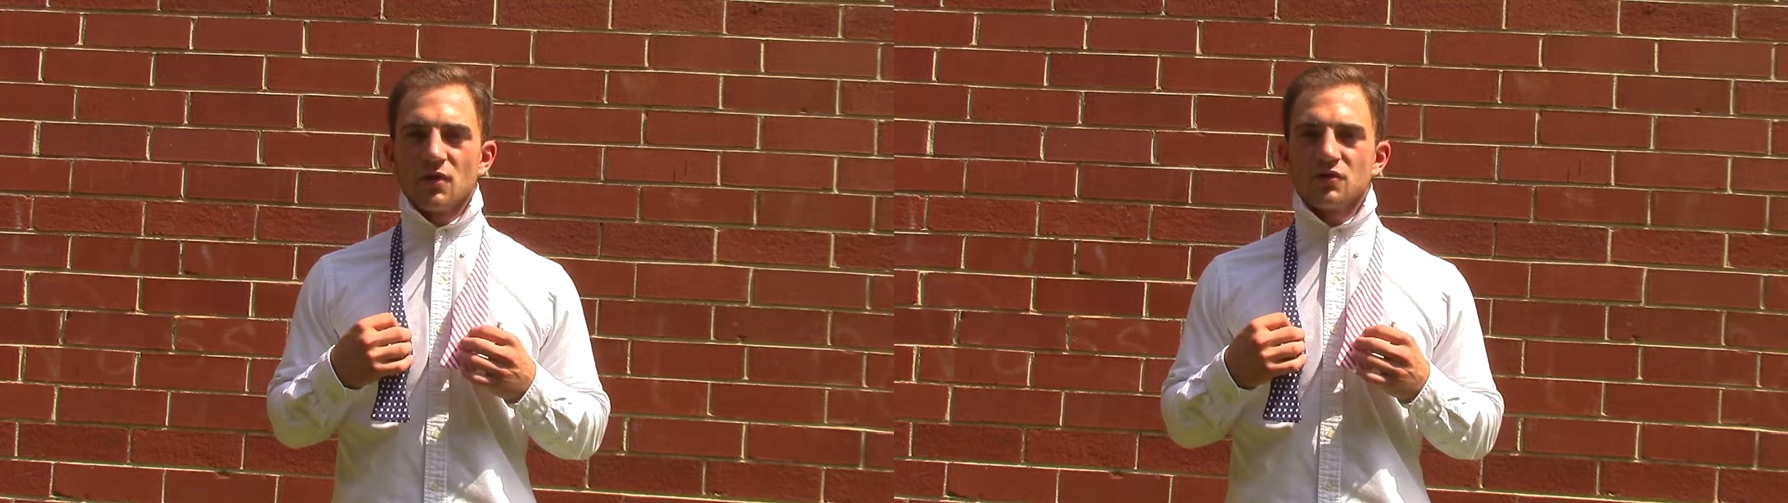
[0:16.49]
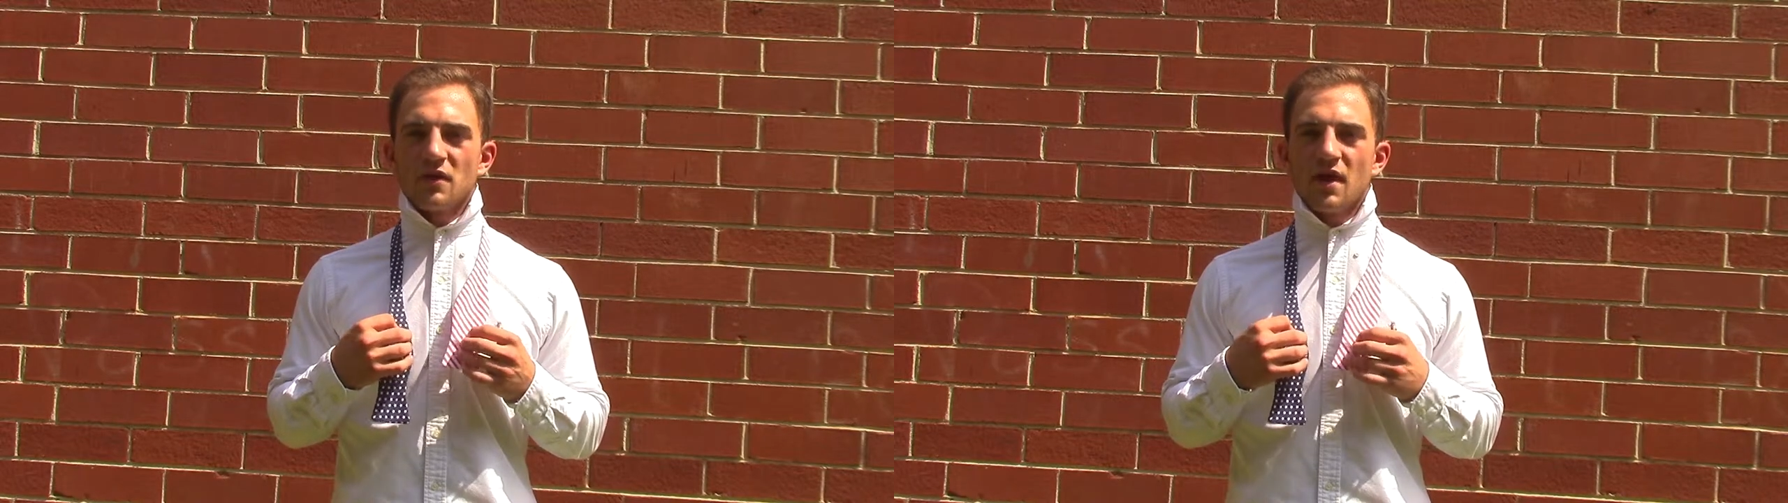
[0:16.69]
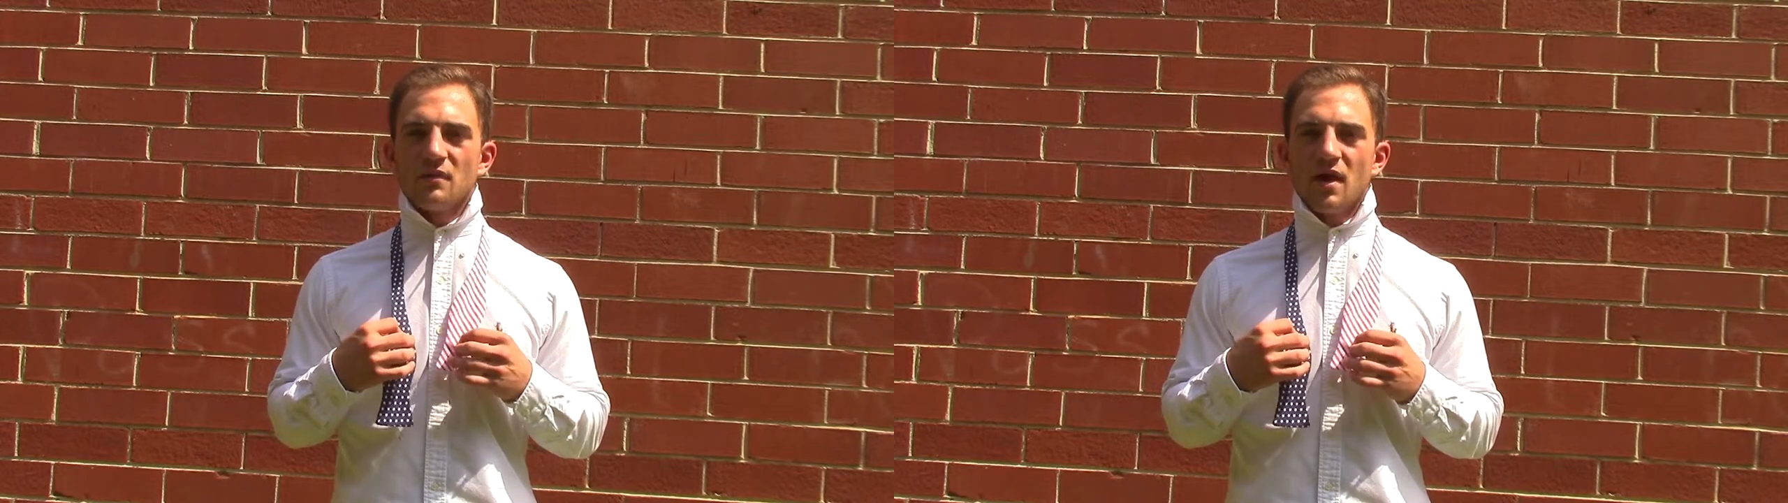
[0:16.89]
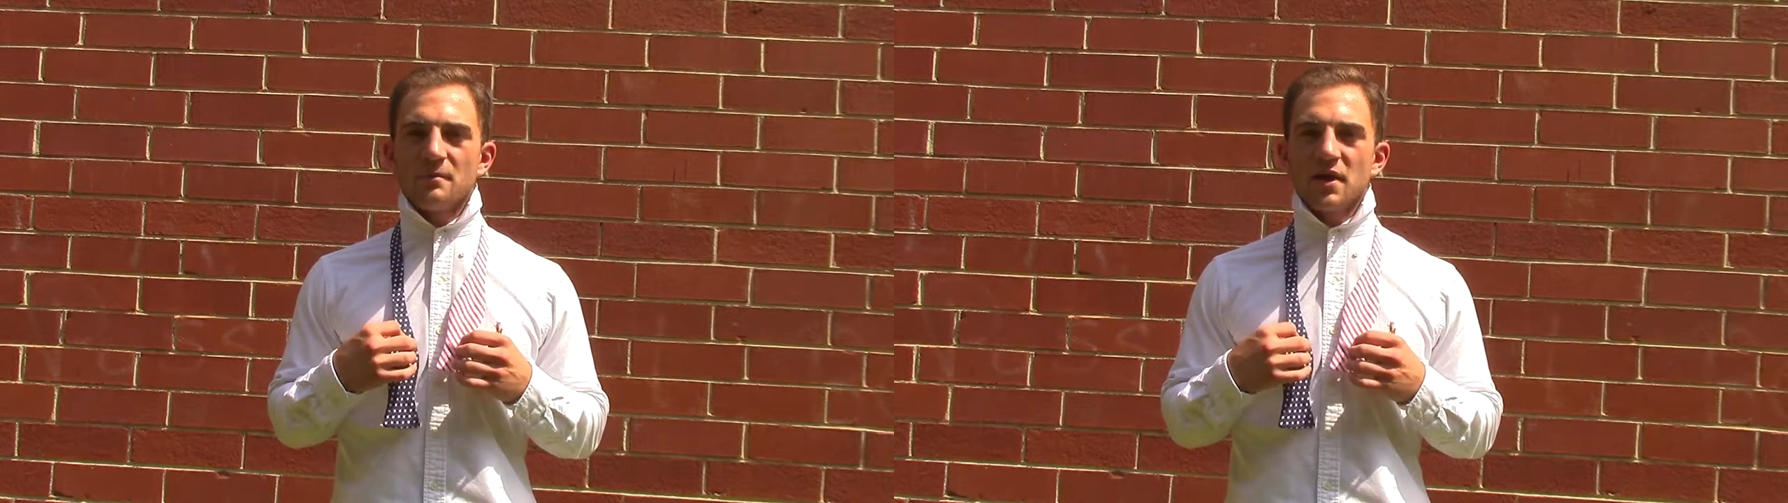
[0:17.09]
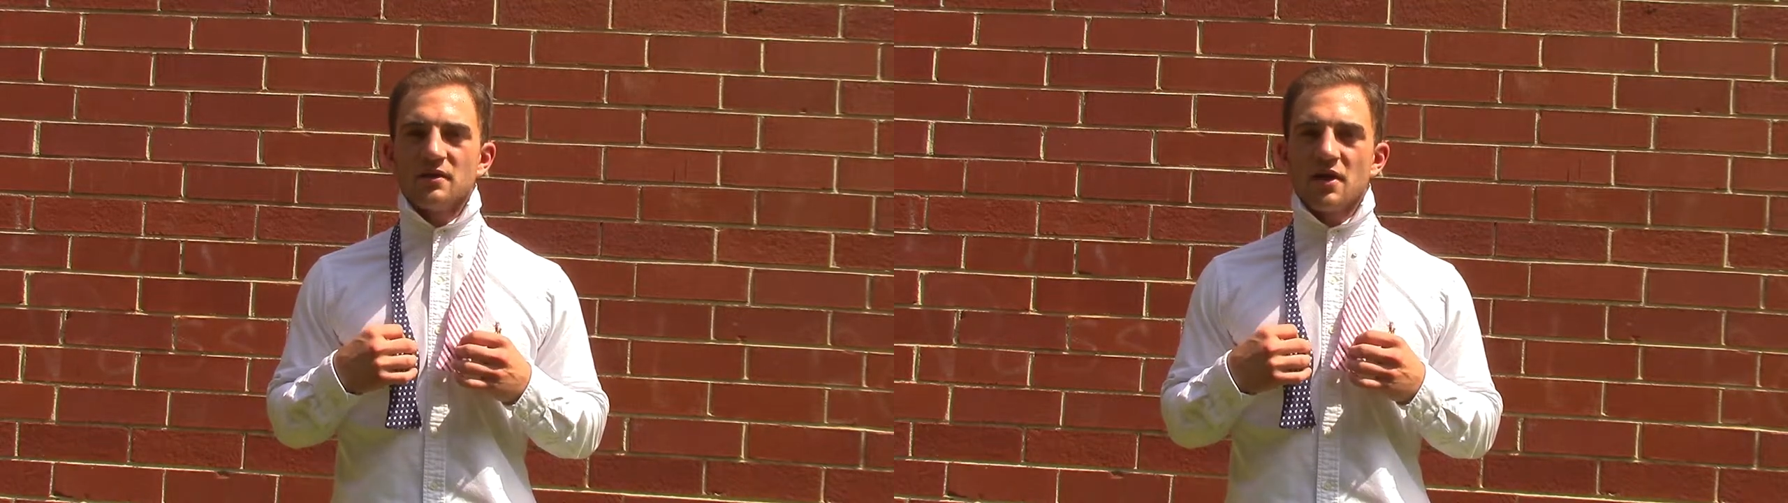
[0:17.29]
bow tie
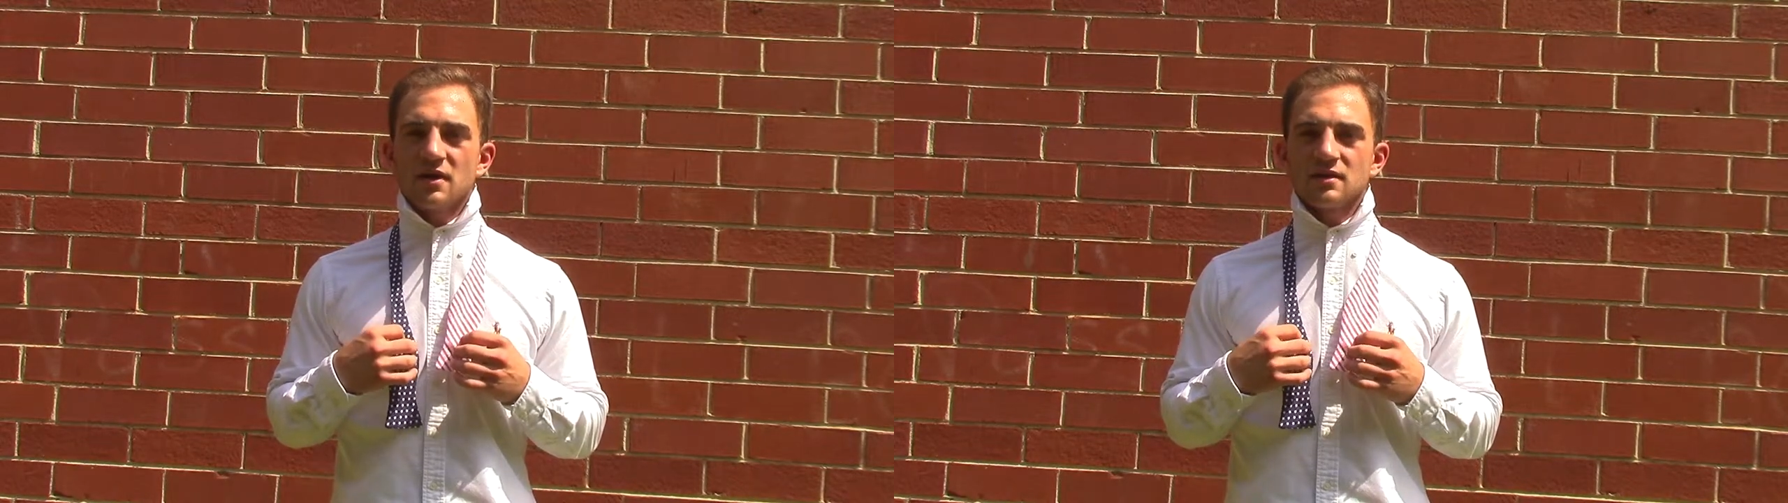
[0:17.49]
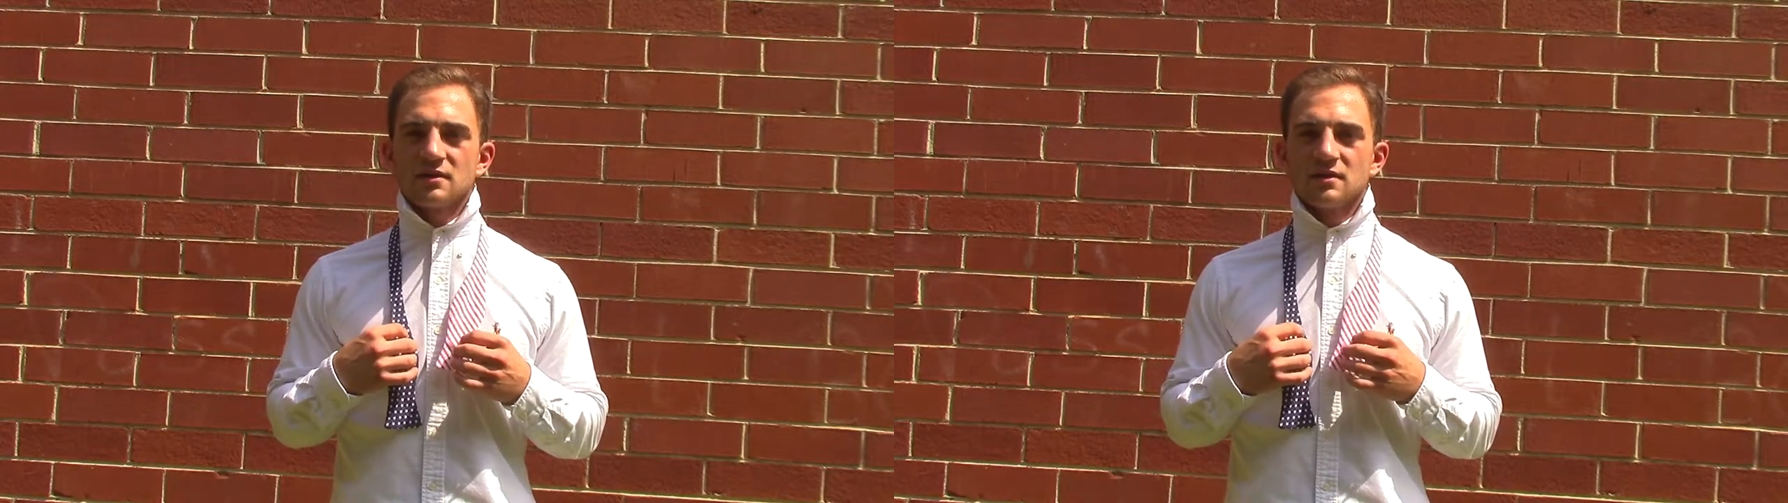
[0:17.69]
around my neck